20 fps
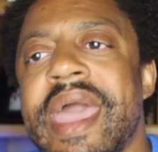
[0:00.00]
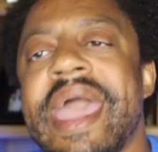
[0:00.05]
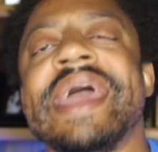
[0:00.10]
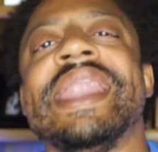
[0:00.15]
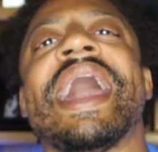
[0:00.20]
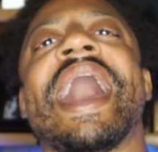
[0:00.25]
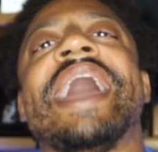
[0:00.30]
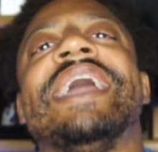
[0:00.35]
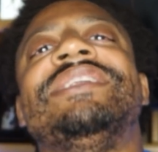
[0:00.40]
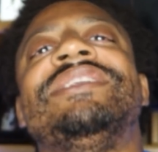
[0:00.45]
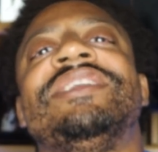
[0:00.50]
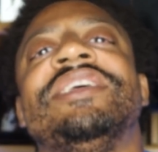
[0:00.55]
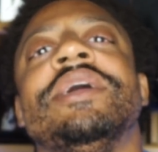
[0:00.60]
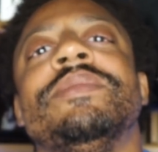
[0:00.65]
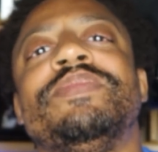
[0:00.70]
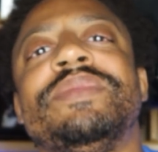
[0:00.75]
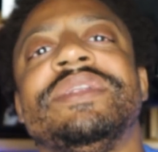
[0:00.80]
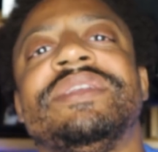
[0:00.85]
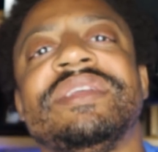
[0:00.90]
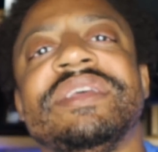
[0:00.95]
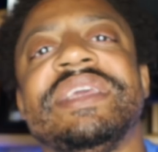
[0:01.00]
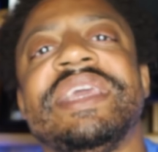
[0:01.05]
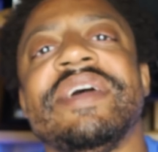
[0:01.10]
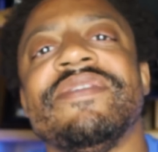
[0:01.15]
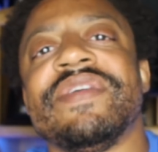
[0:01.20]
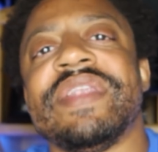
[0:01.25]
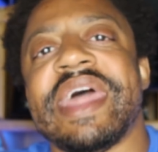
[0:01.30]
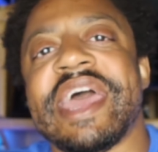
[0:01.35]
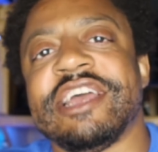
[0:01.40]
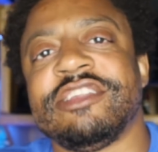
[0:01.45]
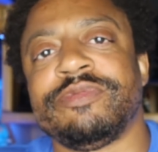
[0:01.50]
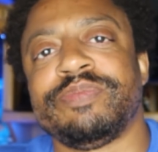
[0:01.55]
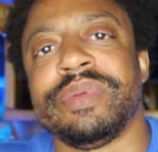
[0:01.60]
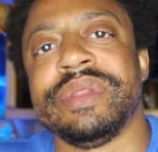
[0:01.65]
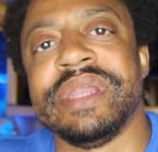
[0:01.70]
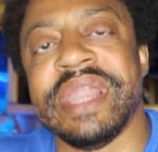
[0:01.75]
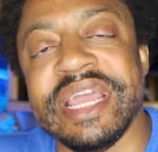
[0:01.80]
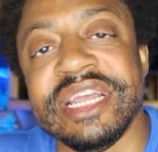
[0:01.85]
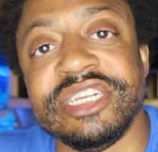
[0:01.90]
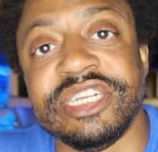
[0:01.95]
And I attempted to give an
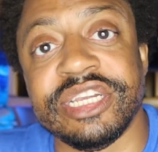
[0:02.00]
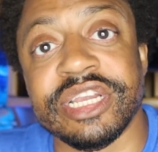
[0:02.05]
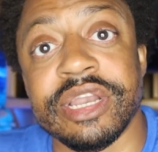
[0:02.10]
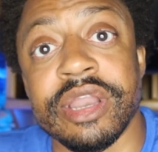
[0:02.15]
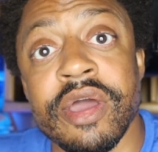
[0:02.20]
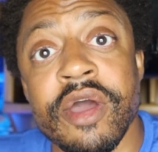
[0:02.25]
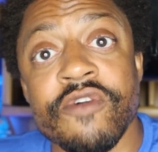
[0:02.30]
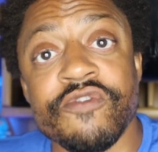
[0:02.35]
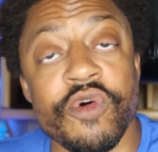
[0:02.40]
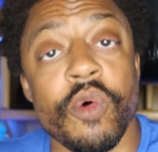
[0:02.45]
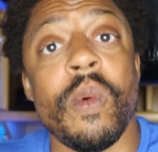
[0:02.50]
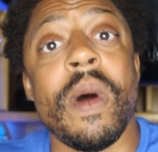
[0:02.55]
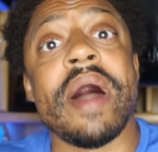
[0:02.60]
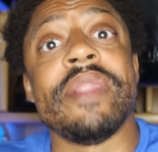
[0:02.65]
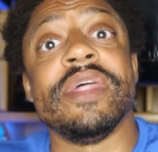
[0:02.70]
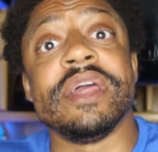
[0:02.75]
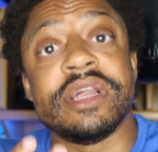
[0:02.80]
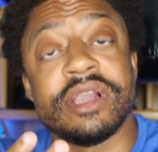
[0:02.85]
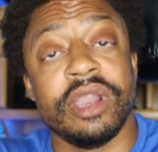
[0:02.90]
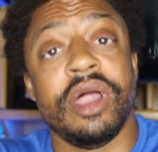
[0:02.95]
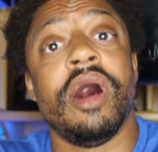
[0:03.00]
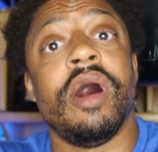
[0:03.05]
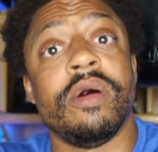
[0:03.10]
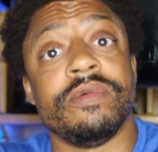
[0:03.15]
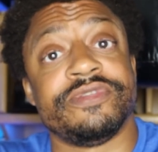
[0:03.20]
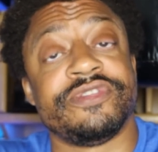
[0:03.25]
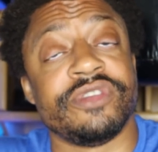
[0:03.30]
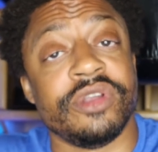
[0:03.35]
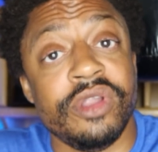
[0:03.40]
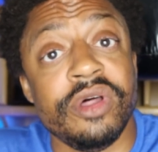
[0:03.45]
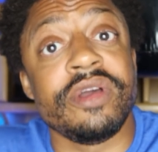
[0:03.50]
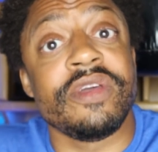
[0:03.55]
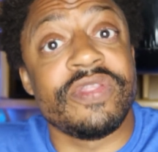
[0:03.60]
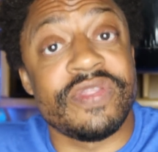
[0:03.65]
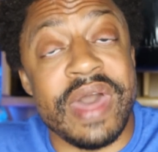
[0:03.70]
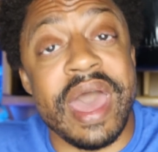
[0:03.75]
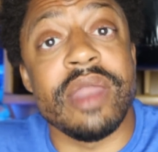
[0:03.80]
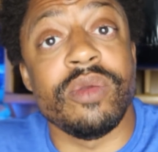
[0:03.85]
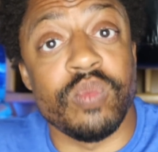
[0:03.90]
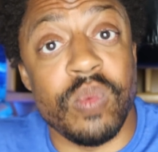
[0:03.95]
explanation for why the gloves
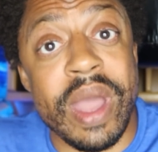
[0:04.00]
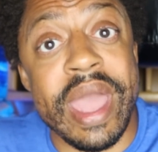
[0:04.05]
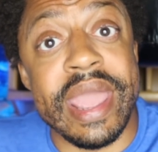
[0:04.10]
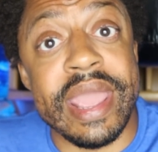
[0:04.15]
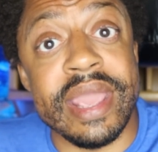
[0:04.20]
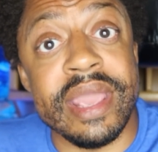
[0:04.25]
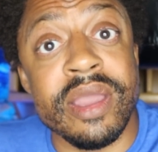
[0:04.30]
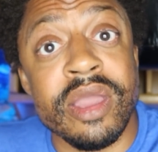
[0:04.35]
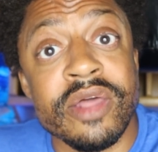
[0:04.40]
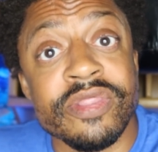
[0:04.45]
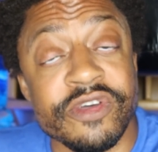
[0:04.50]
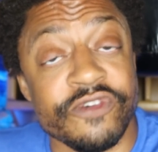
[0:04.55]
looked that way